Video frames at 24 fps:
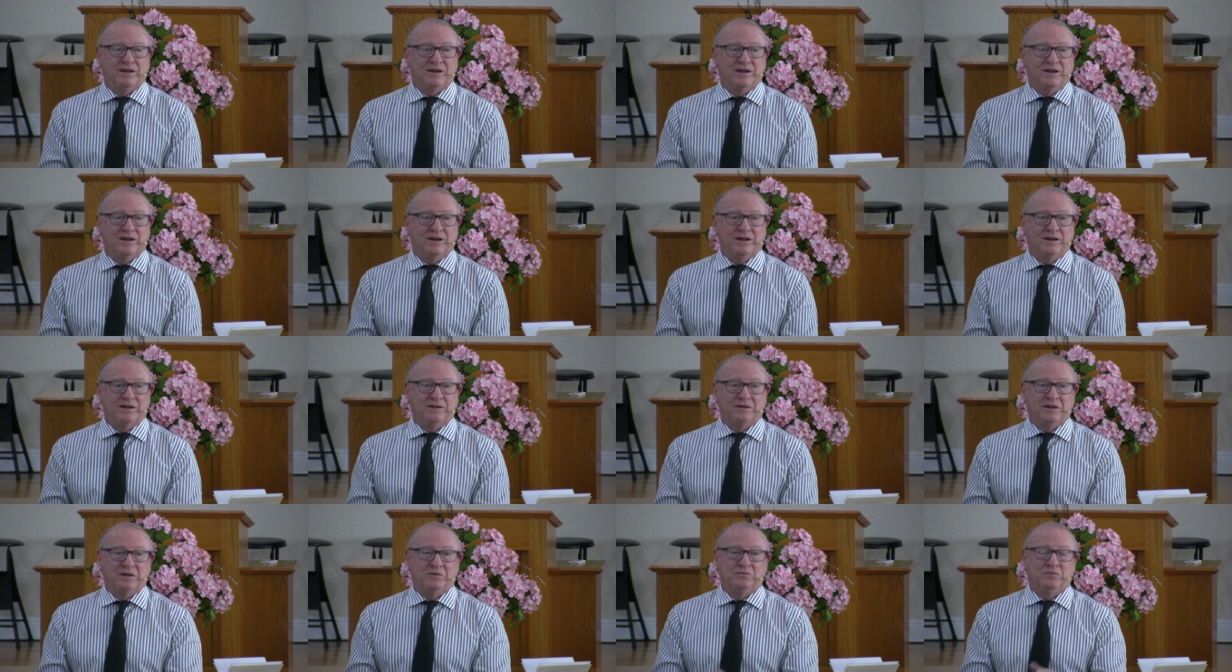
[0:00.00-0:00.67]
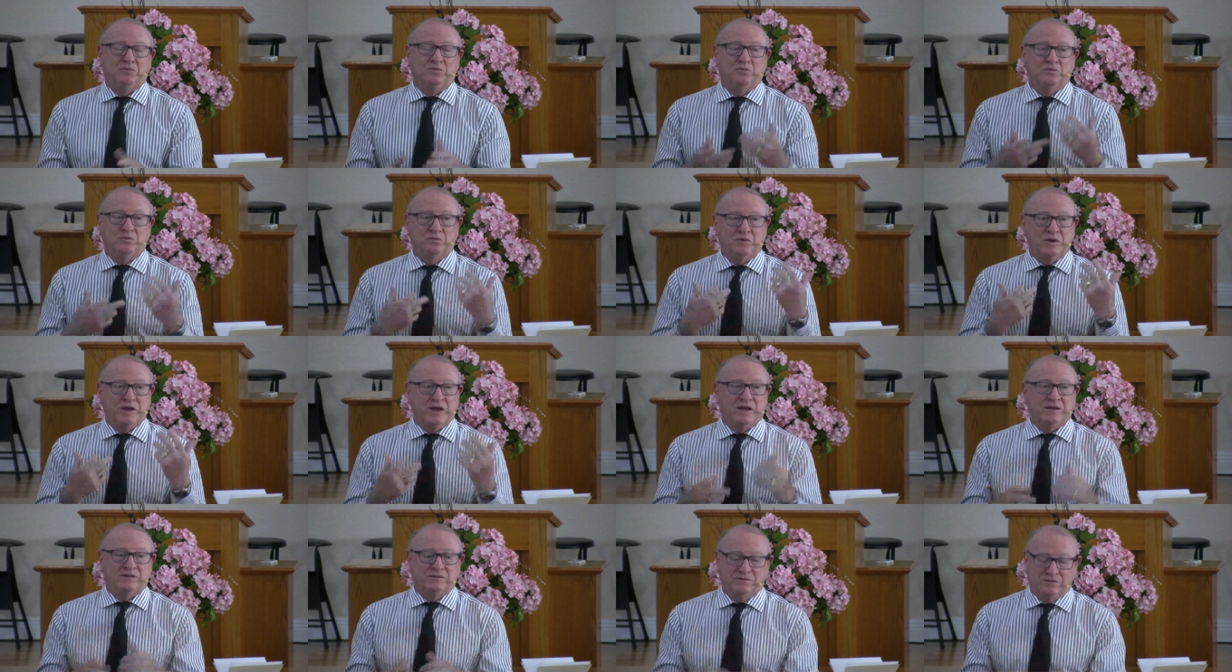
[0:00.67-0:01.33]
uh, and we
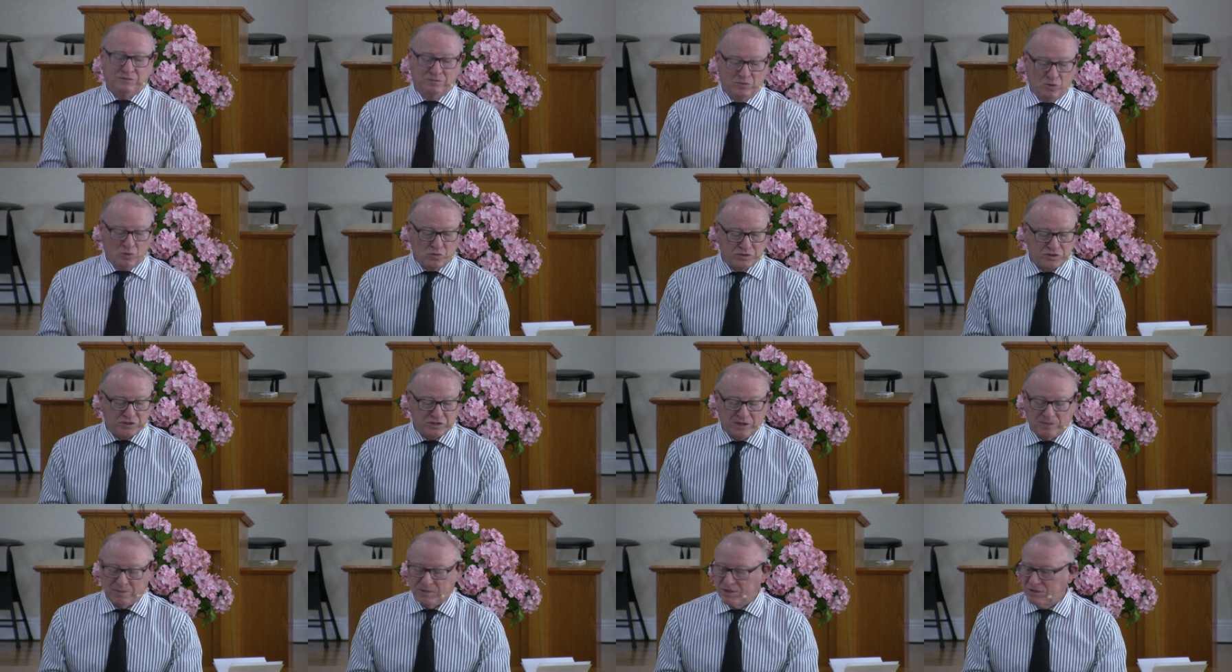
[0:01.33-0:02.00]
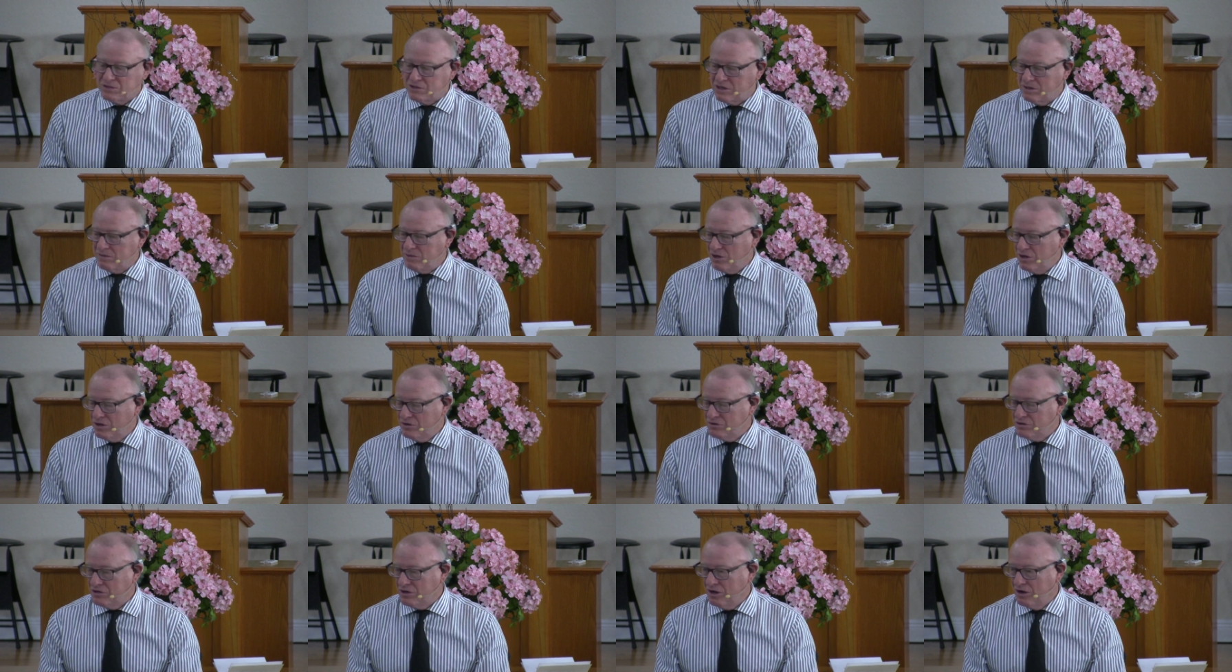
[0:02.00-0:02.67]
had horses up in Kissimmee
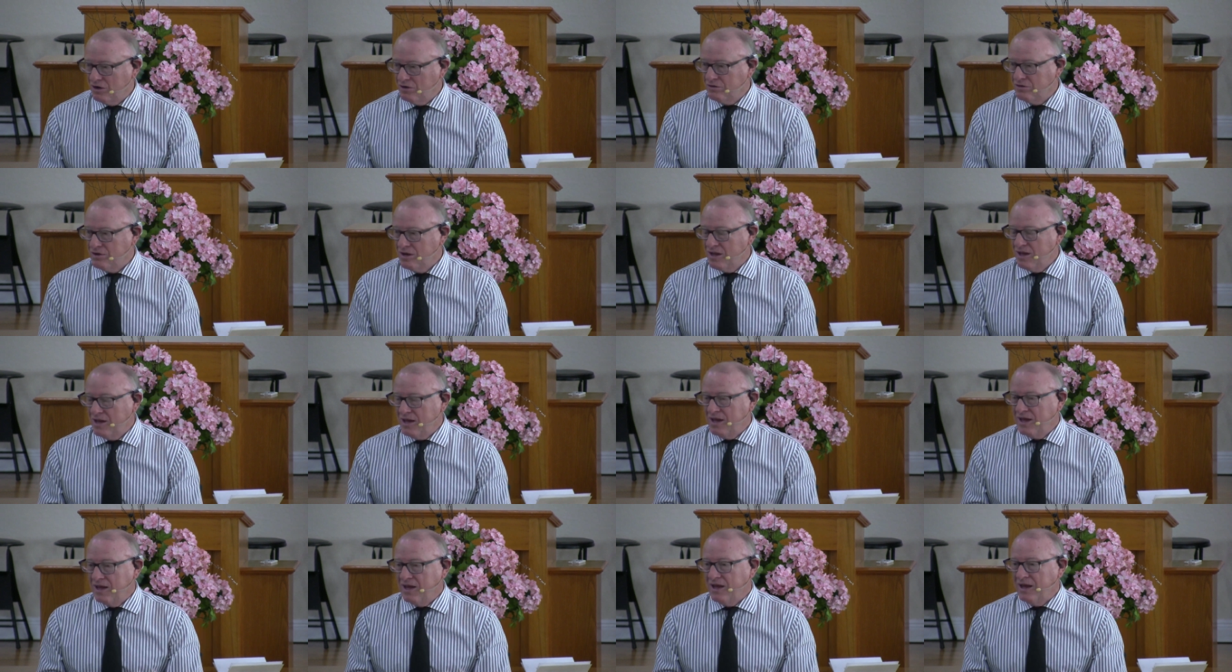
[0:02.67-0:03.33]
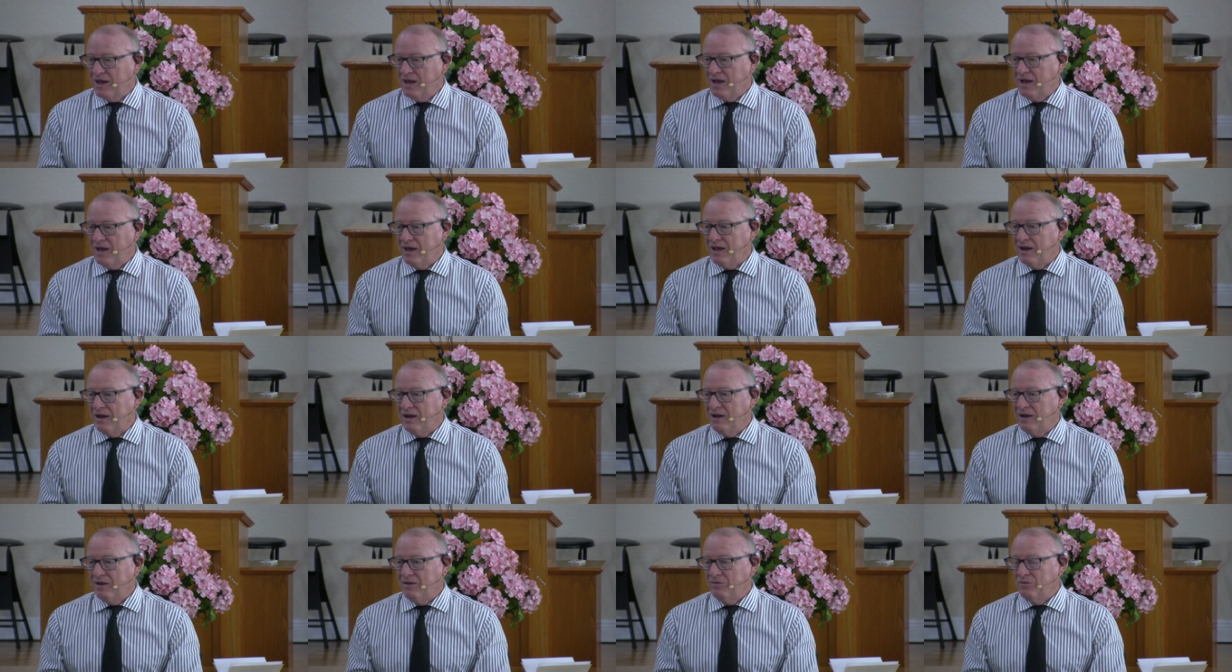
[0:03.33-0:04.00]
years ago,
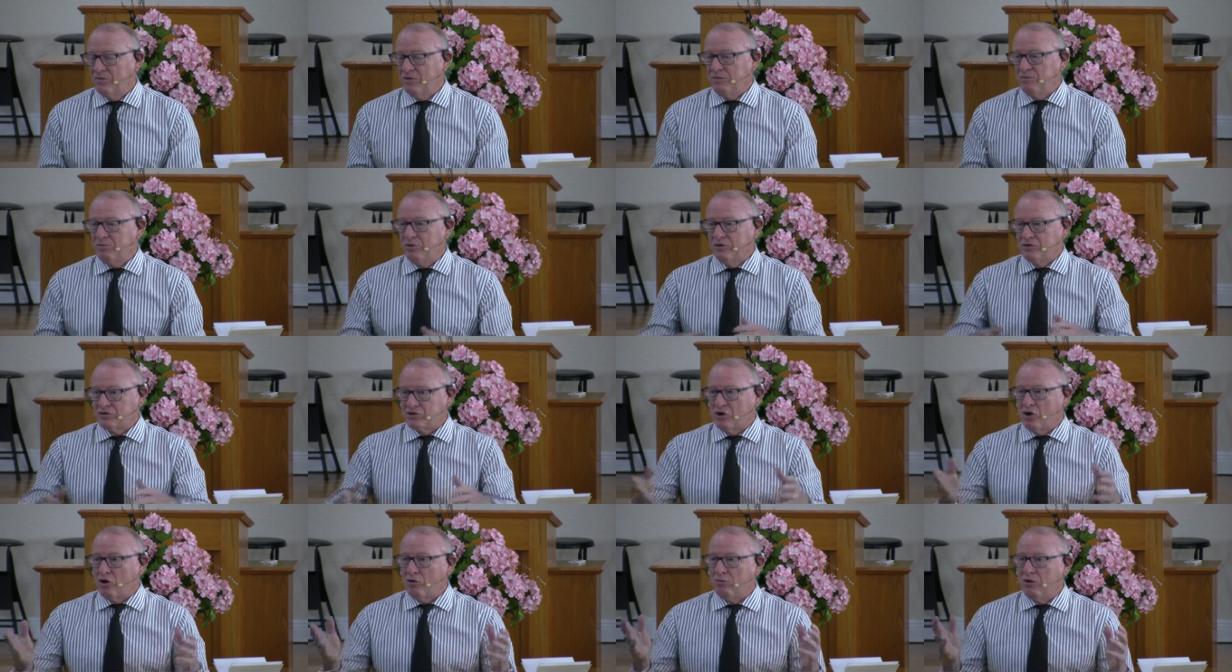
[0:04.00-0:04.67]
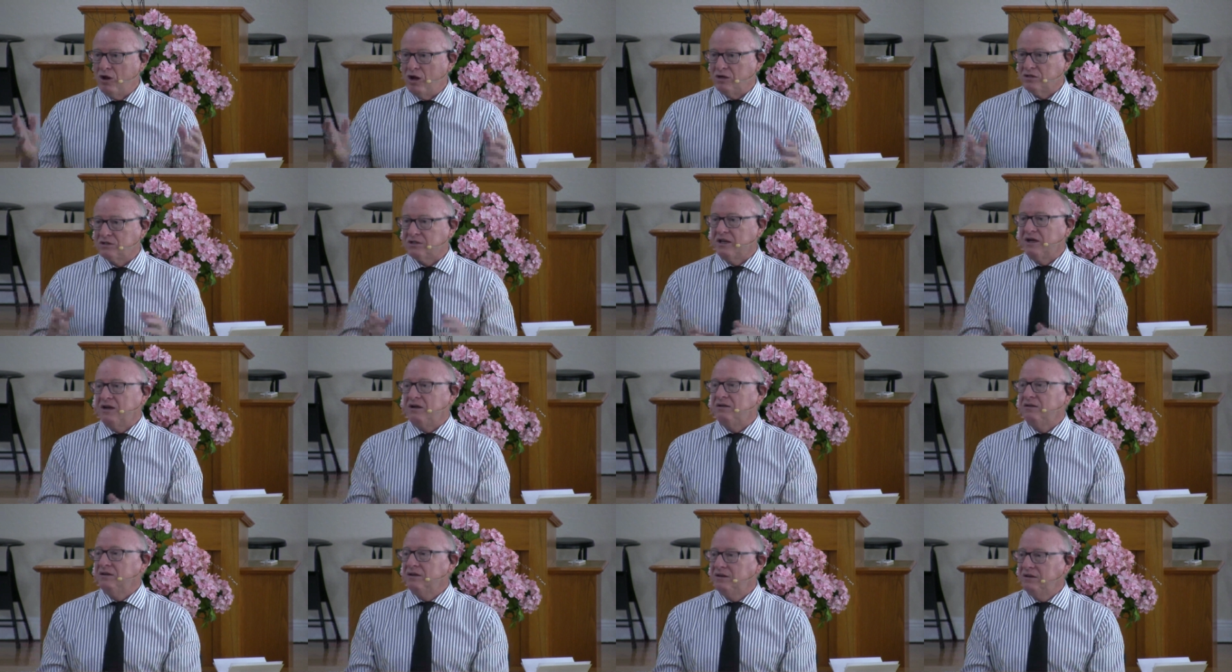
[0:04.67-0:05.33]
and we'd put salt blocks
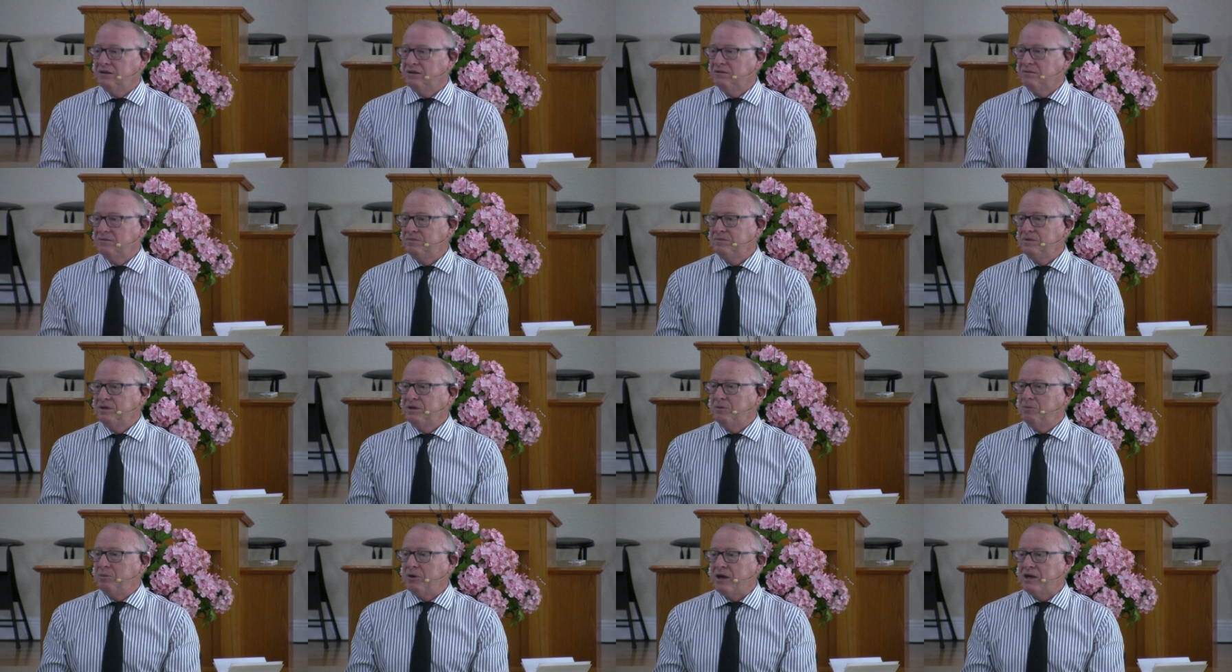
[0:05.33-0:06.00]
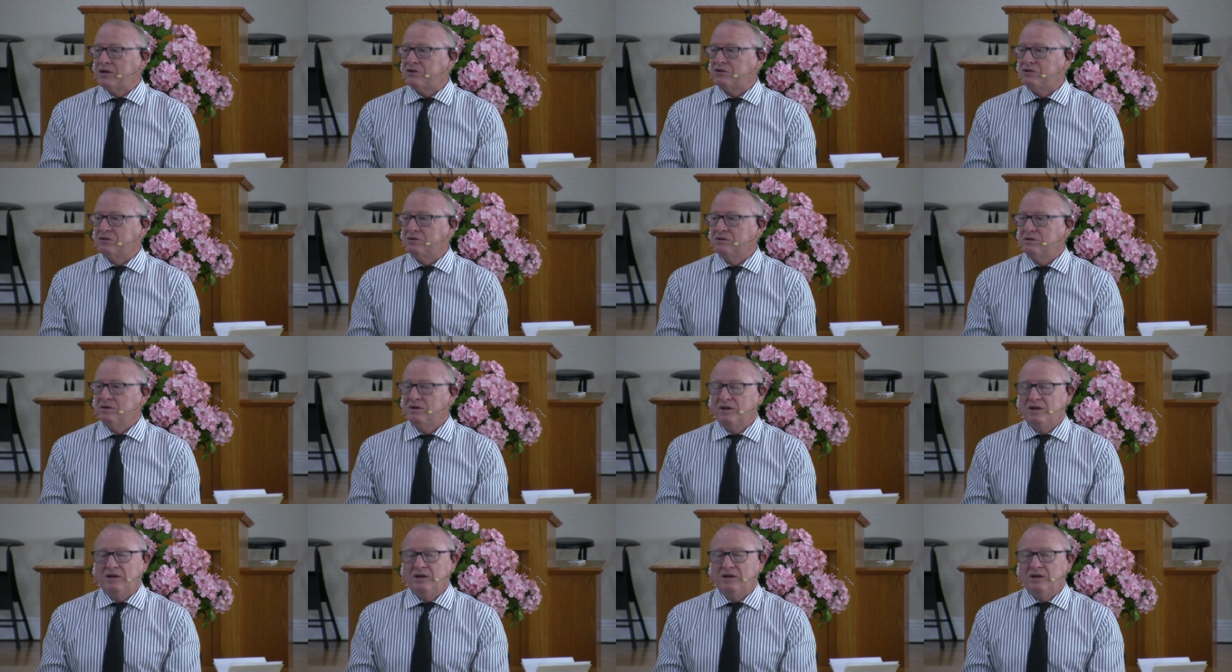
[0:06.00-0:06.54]
out in the in the pasture,